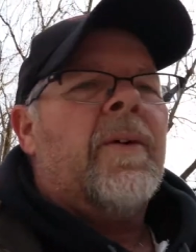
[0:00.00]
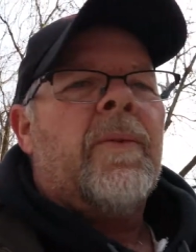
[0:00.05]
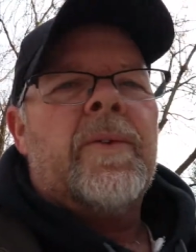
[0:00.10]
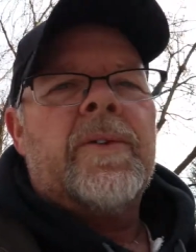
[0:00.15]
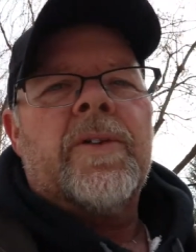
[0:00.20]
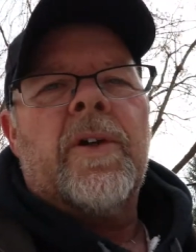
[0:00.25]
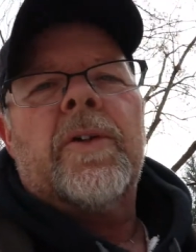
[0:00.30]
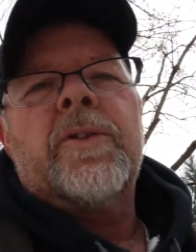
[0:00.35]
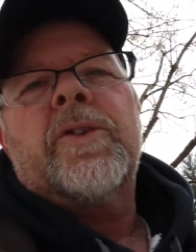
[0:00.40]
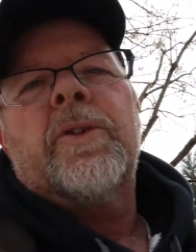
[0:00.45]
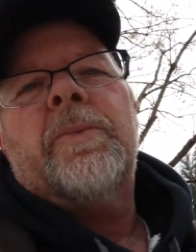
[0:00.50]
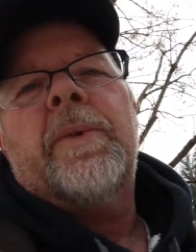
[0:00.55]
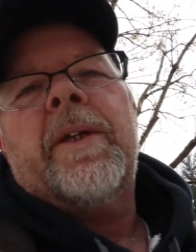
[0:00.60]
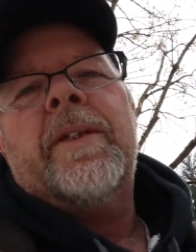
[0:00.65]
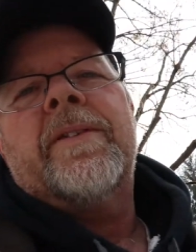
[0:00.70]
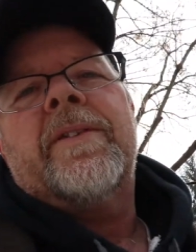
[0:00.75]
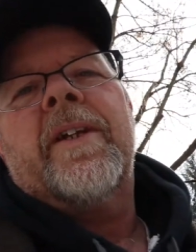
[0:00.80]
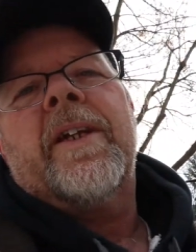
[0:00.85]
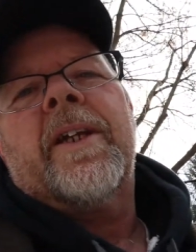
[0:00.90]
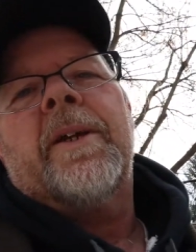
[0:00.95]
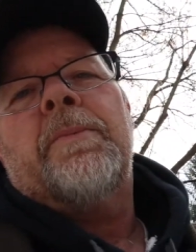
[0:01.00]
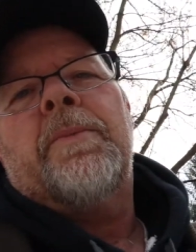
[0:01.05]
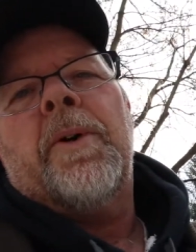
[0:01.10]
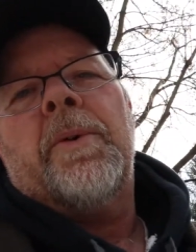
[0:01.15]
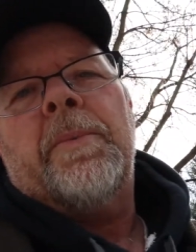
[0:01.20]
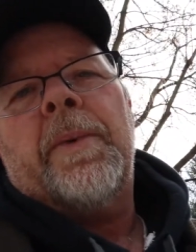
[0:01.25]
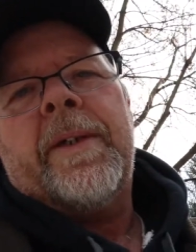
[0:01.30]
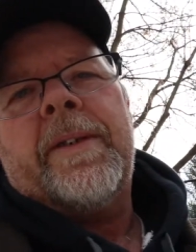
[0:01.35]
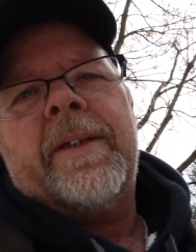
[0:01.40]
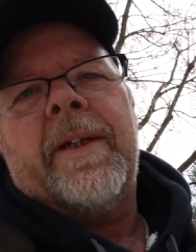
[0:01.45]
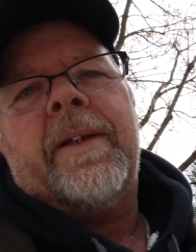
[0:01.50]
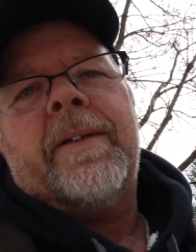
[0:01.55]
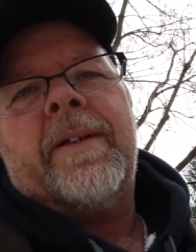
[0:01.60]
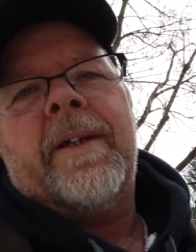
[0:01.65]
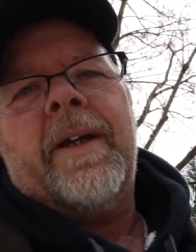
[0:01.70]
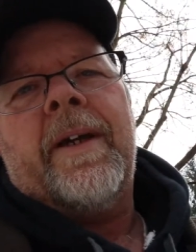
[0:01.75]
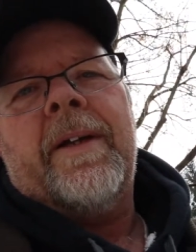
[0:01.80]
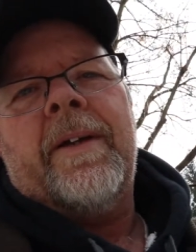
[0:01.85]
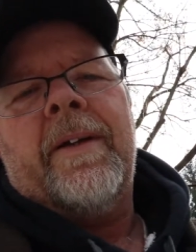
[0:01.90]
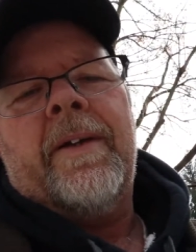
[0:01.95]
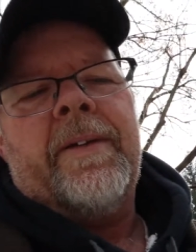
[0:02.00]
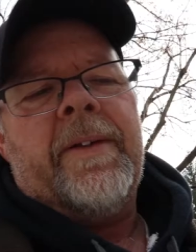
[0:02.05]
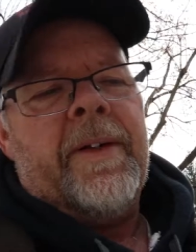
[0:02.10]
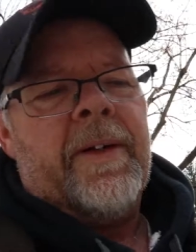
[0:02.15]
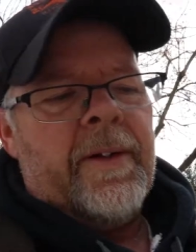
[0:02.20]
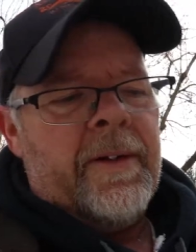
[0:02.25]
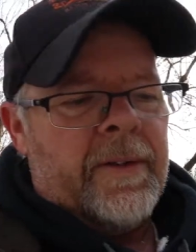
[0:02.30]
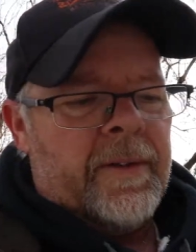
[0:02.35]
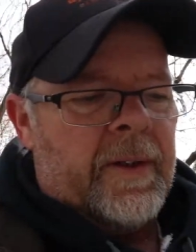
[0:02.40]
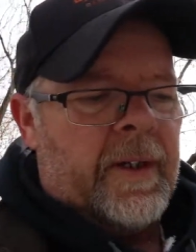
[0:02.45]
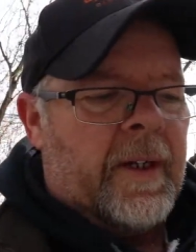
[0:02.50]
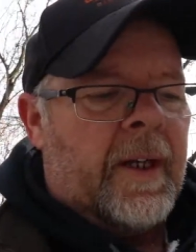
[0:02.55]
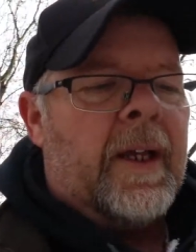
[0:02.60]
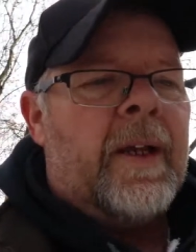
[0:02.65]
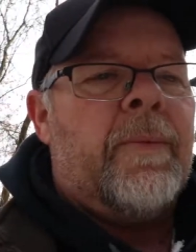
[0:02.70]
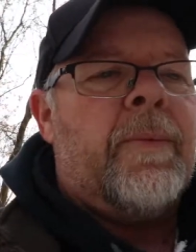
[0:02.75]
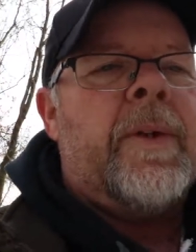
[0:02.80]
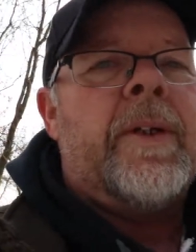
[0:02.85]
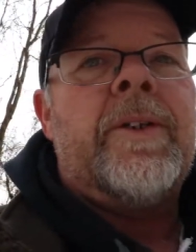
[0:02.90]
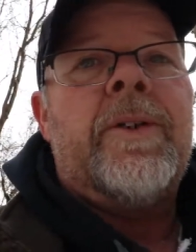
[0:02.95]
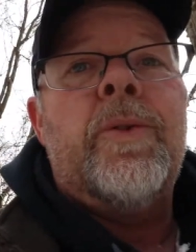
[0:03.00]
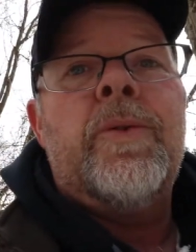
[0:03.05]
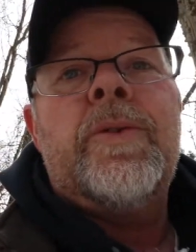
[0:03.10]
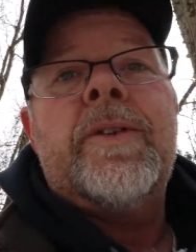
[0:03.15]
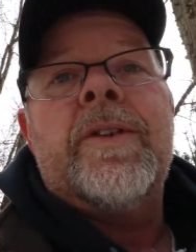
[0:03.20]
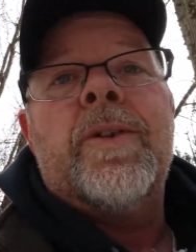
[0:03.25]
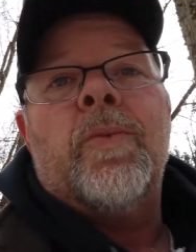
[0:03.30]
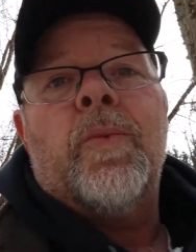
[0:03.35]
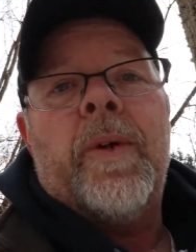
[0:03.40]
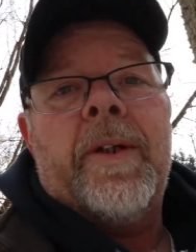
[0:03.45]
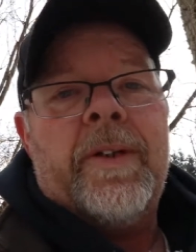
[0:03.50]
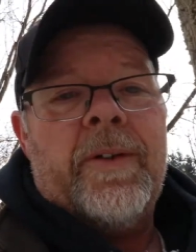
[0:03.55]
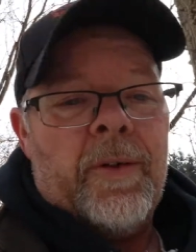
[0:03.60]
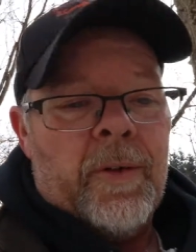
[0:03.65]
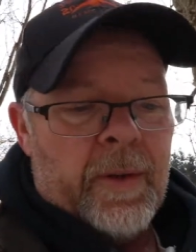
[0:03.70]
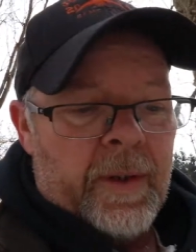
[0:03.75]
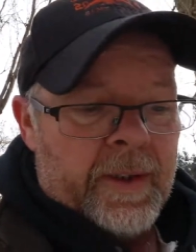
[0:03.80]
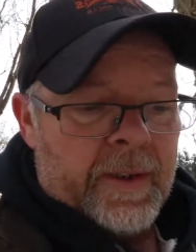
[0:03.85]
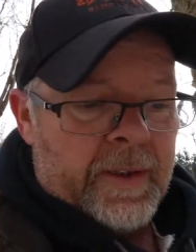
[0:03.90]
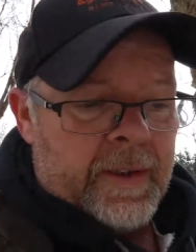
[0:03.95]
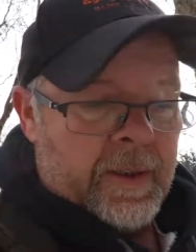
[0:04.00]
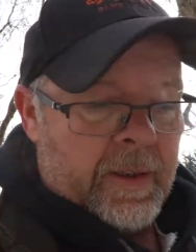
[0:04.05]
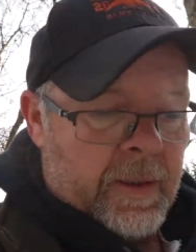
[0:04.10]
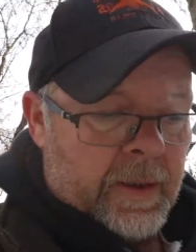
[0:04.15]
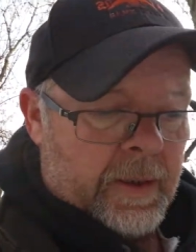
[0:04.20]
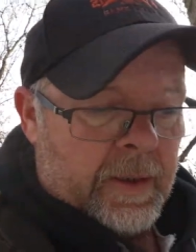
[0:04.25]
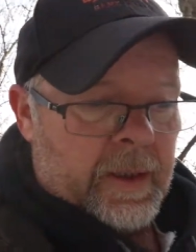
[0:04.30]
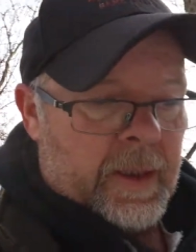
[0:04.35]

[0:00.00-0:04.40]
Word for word: which also means I can put my dead cat on there and reduce the wind noise.